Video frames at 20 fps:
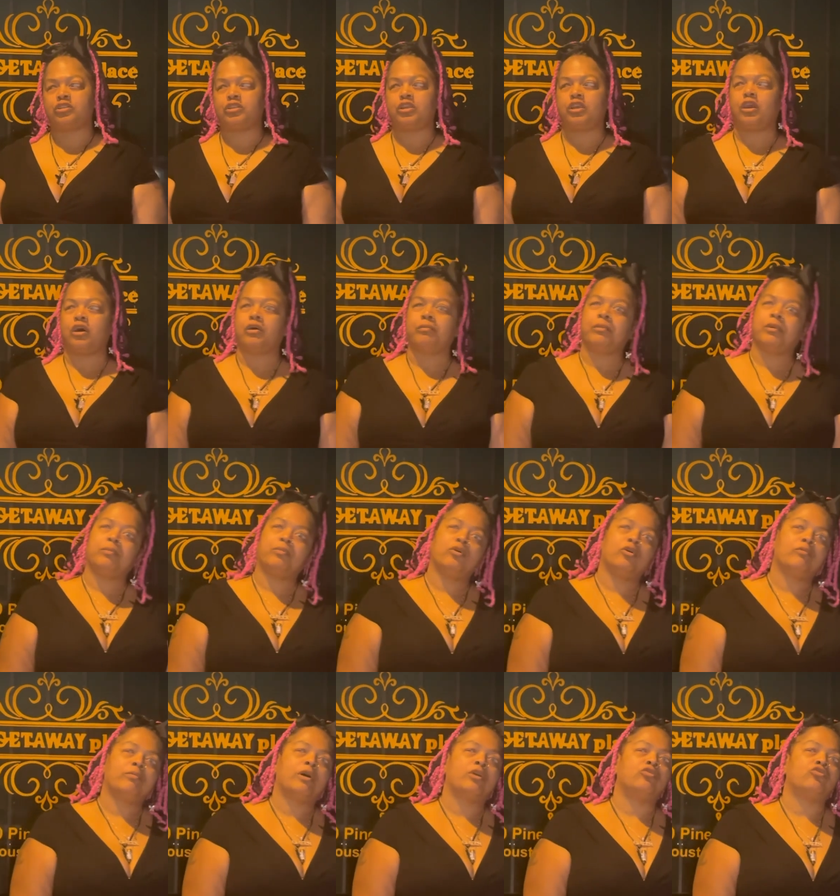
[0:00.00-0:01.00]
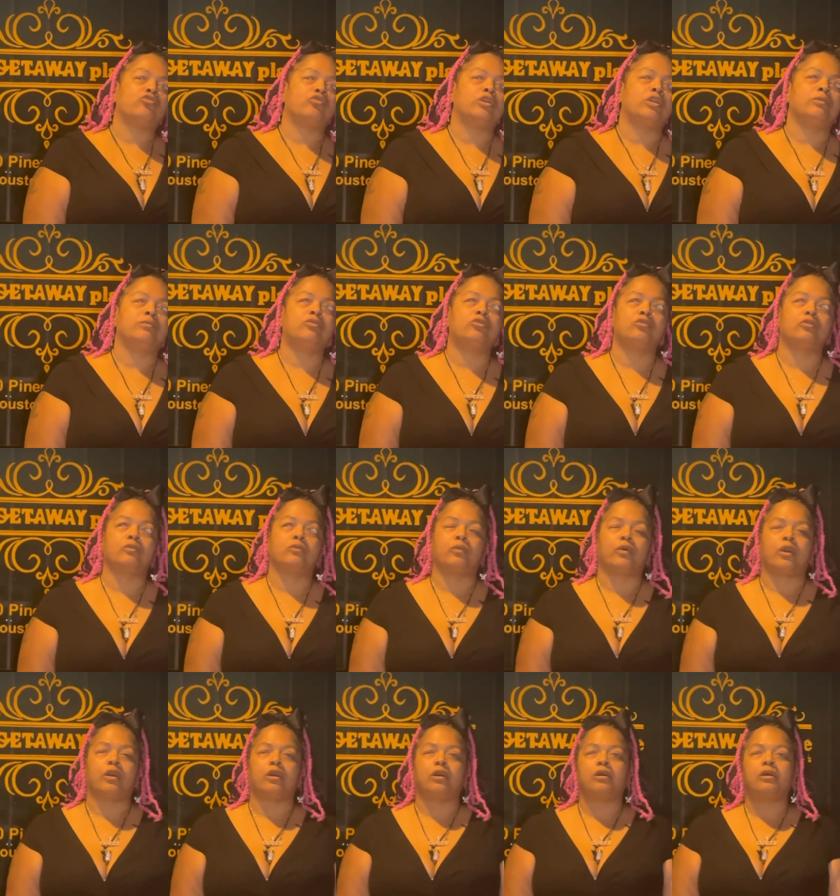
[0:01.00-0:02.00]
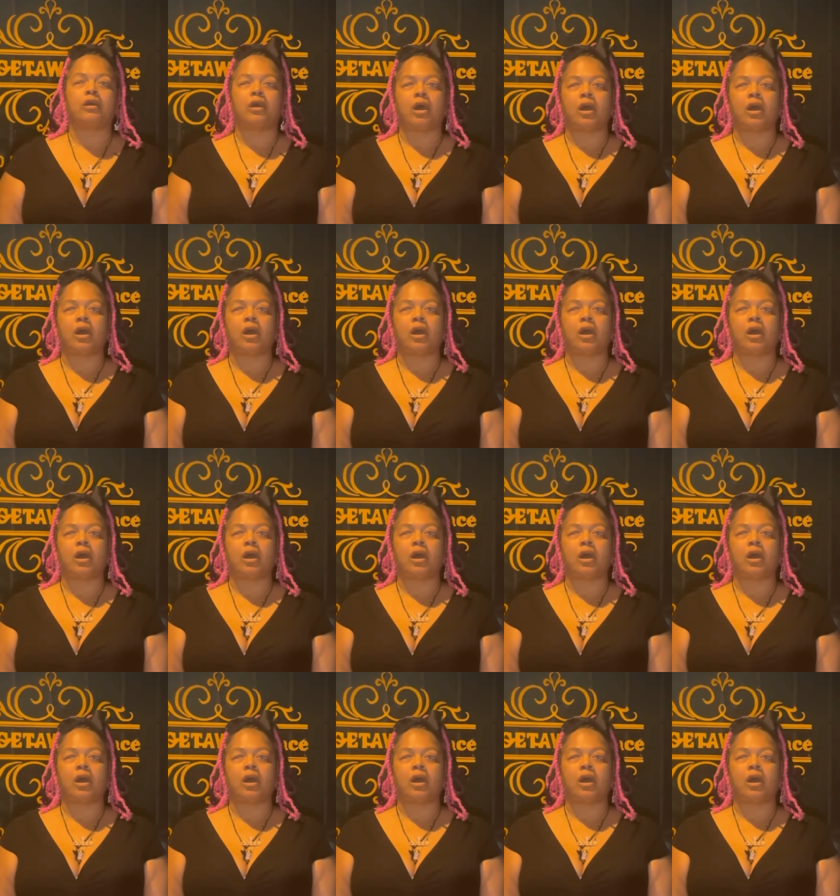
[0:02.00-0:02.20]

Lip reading: She helped me build my dreams to where